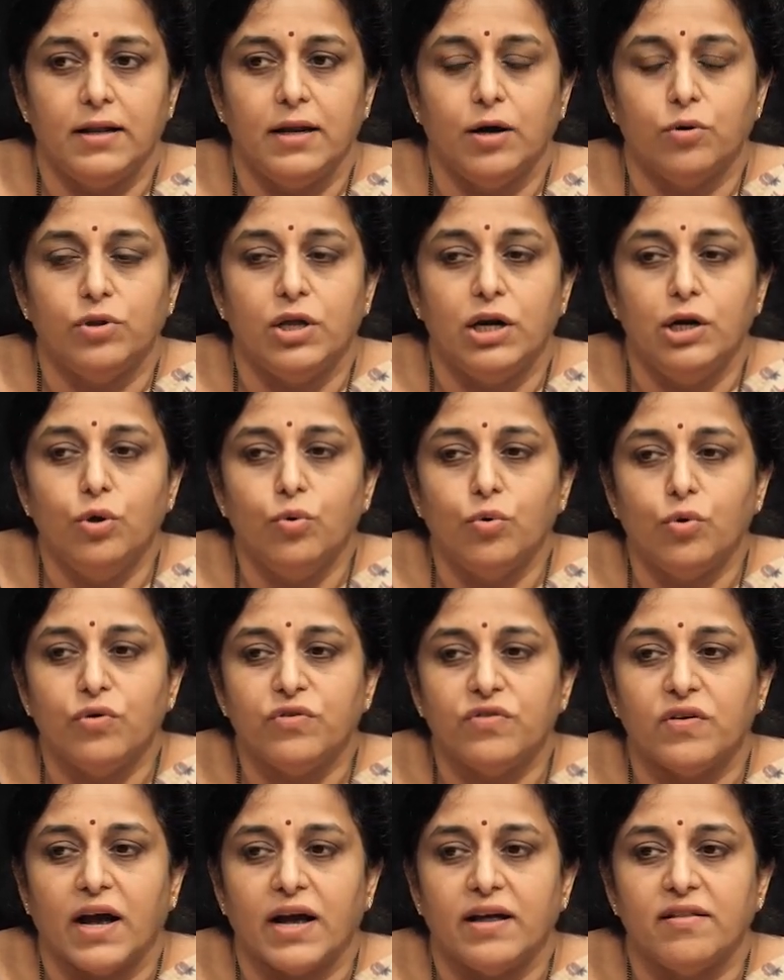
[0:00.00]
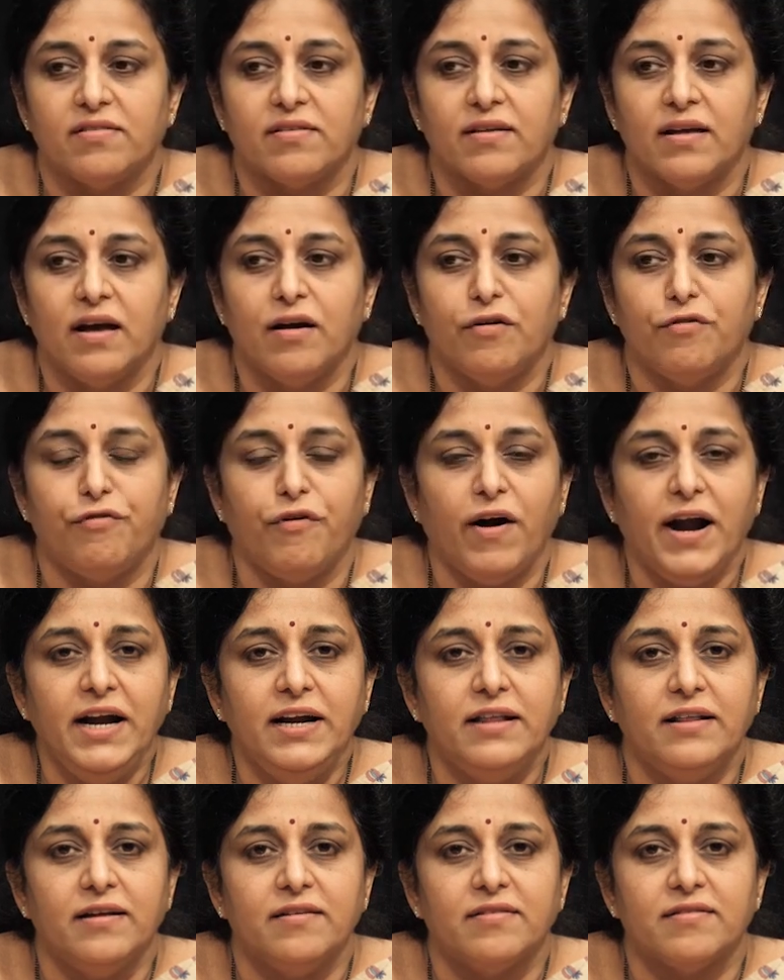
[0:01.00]
Now, the leukocytes
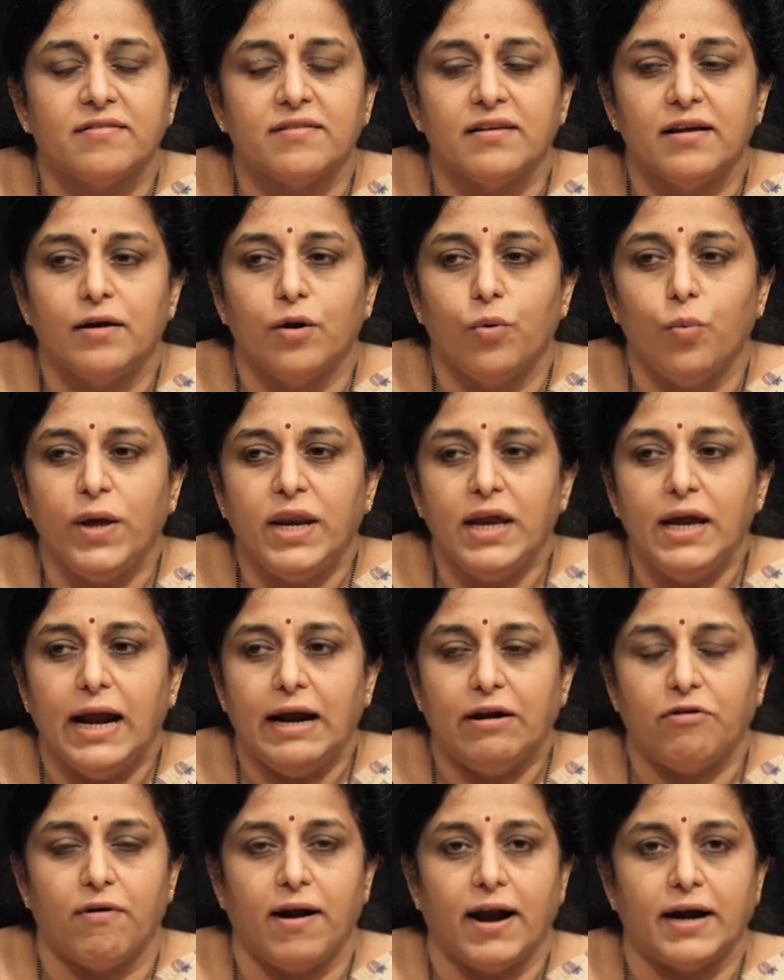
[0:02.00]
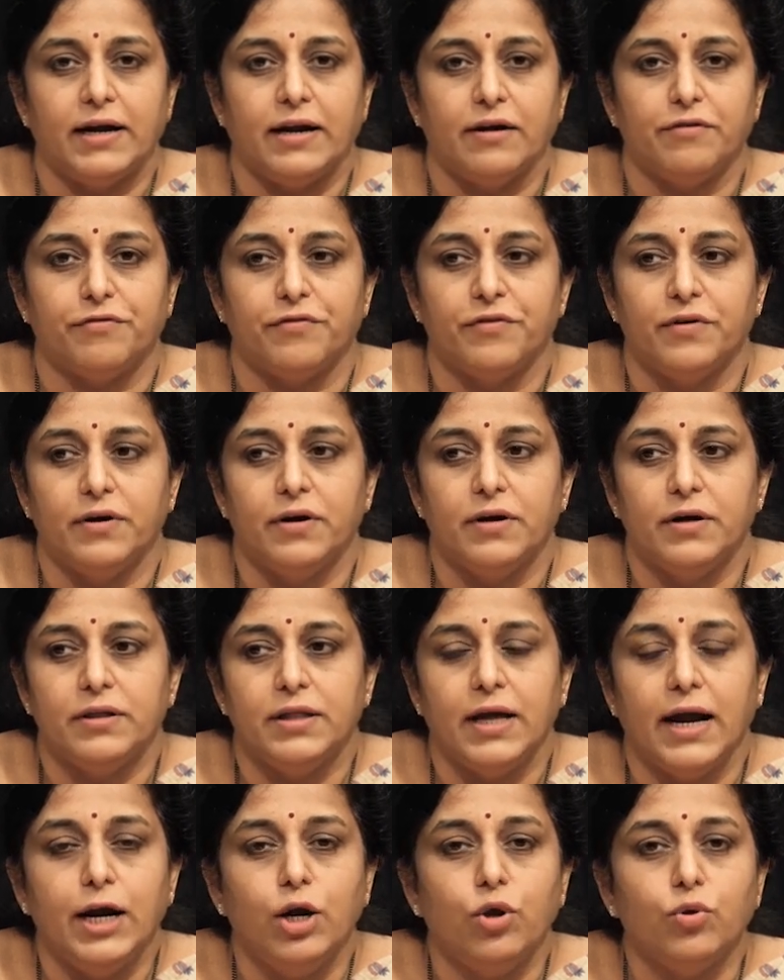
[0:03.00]
find this very attractive.
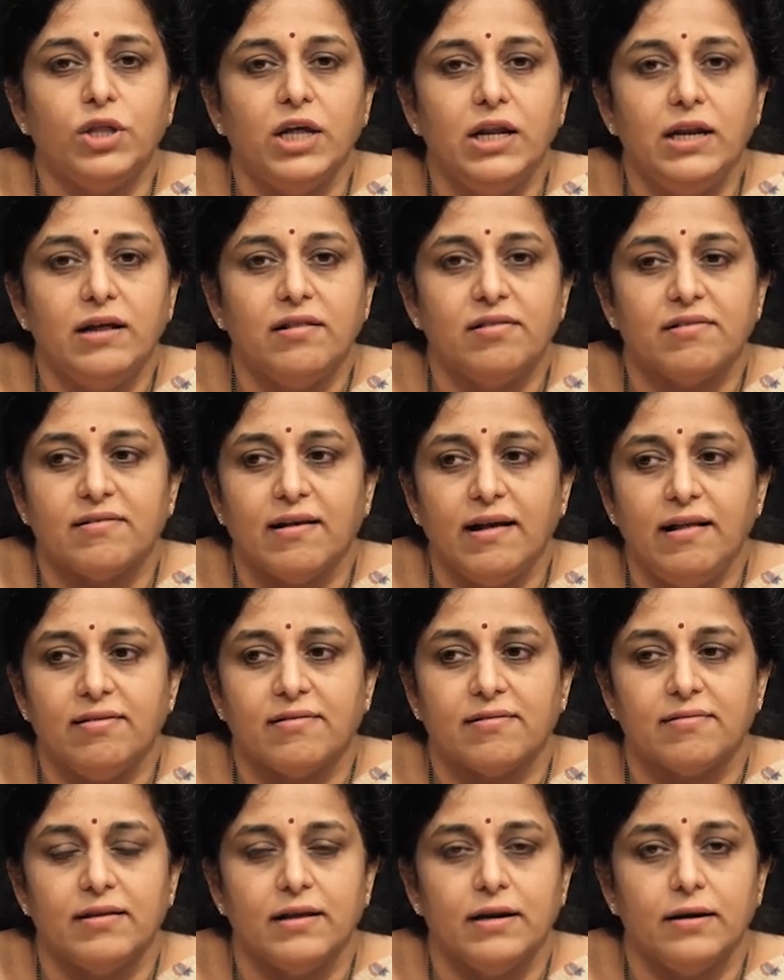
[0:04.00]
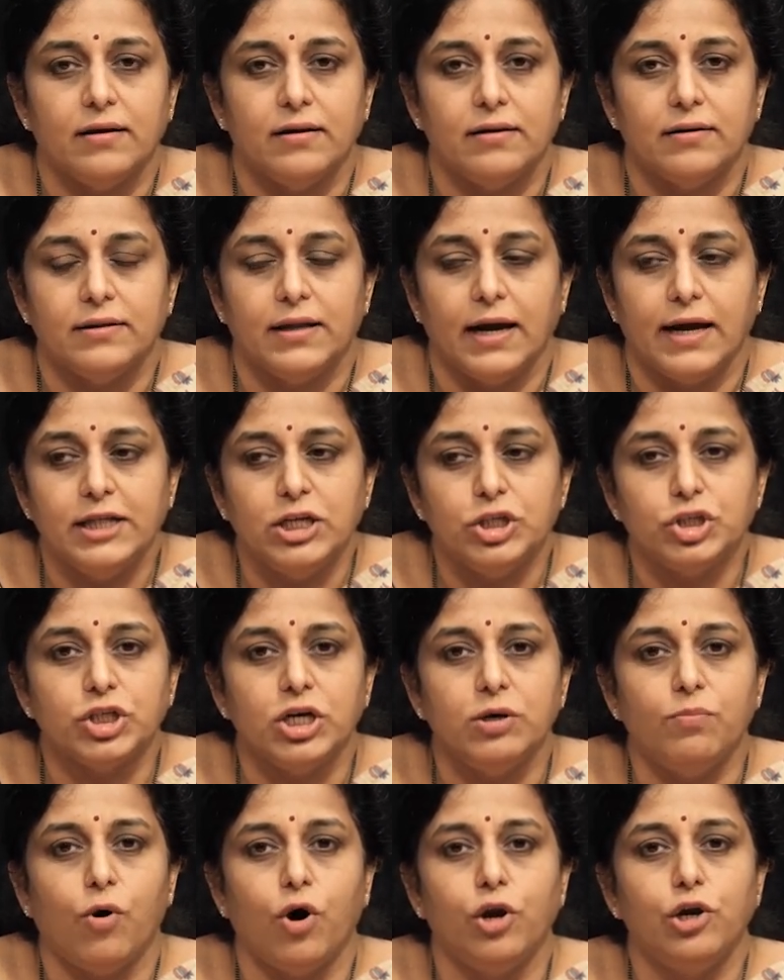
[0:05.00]
The endothelial cells, the
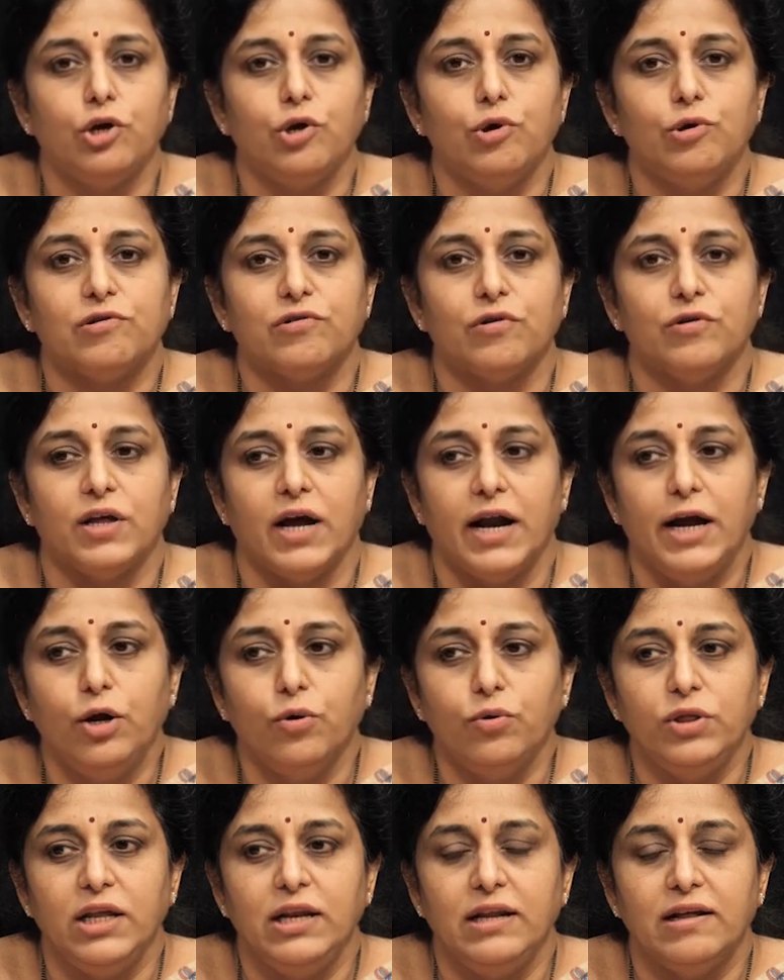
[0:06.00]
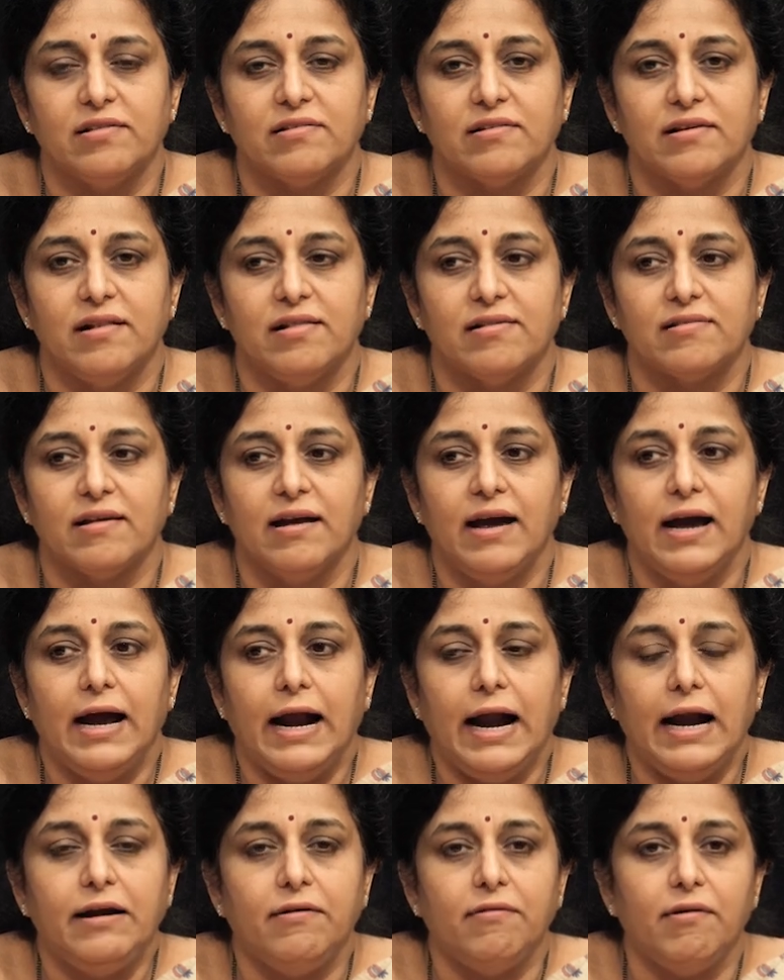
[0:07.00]
adhesion molecules on the endothelial cells
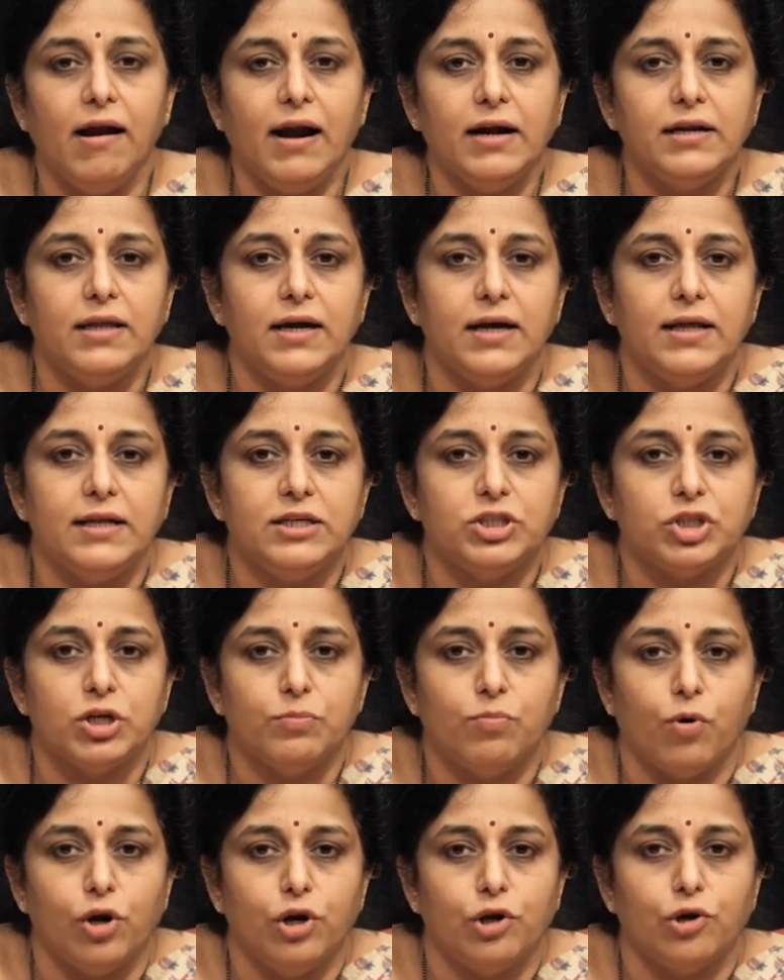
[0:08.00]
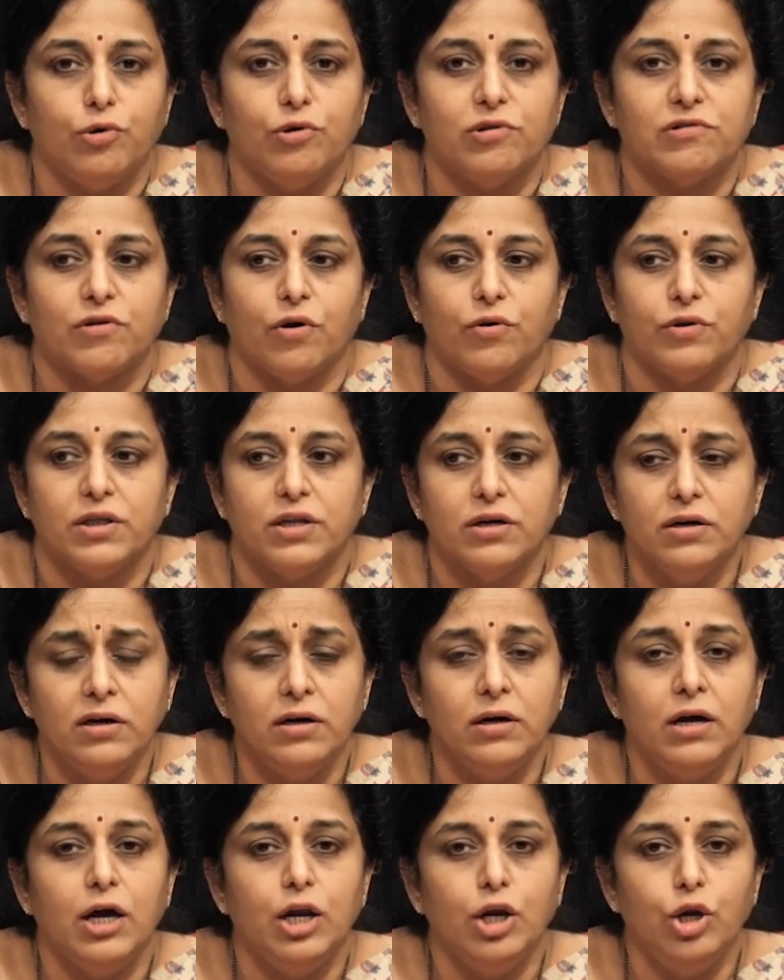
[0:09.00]
attract the adhesion molecules on
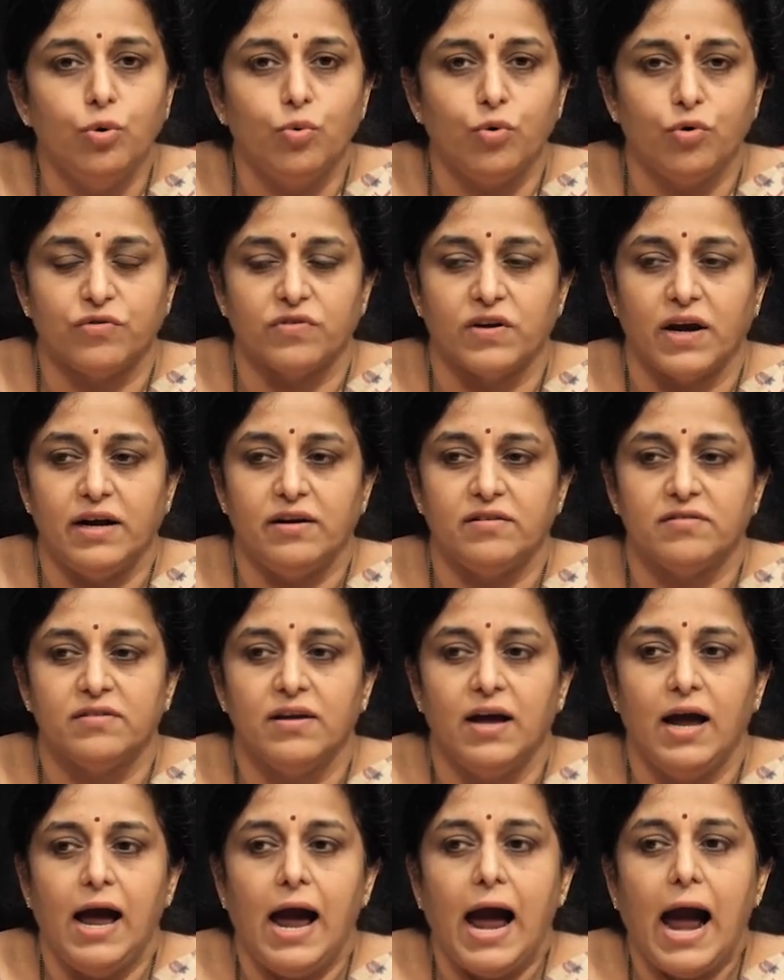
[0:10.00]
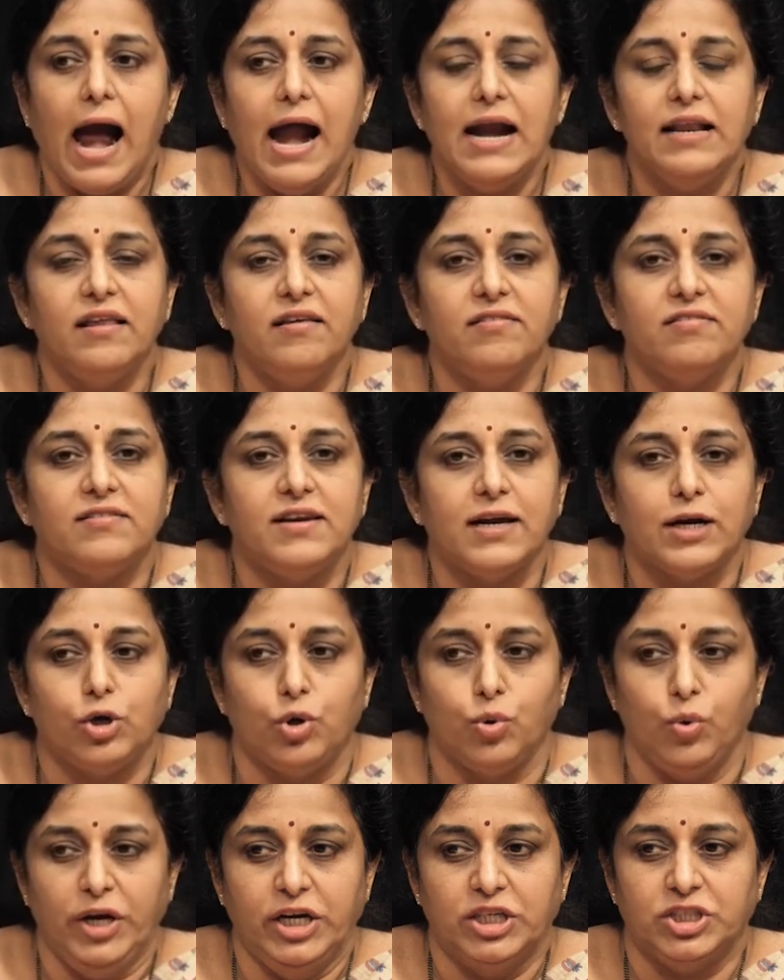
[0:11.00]
the leukocytes, and they
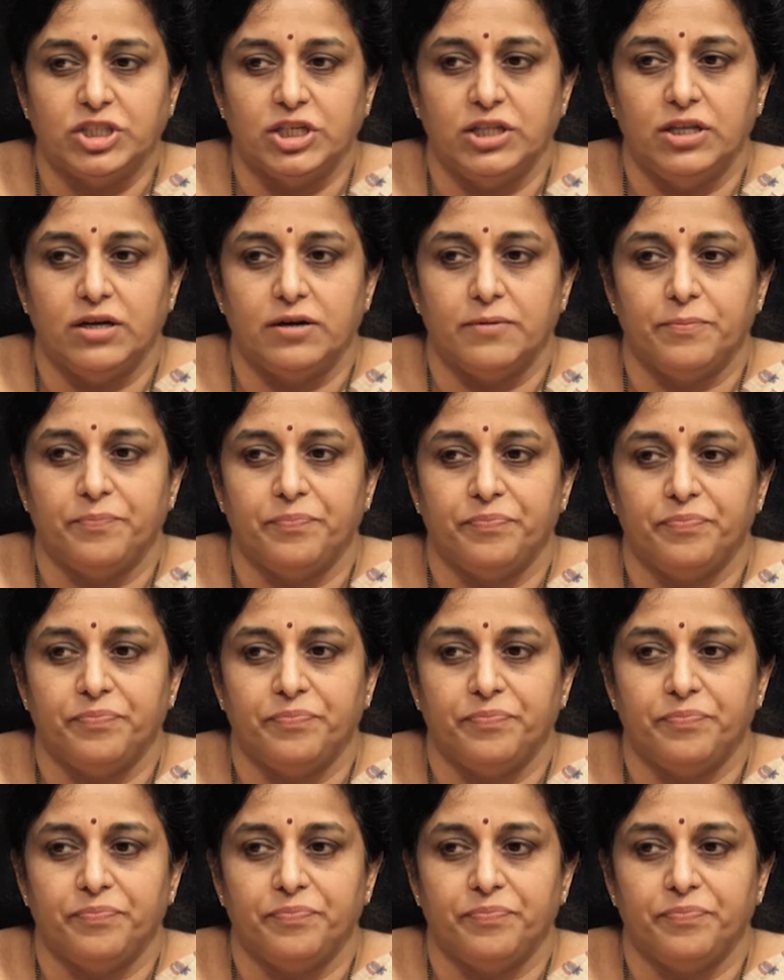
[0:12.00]
stick to each other.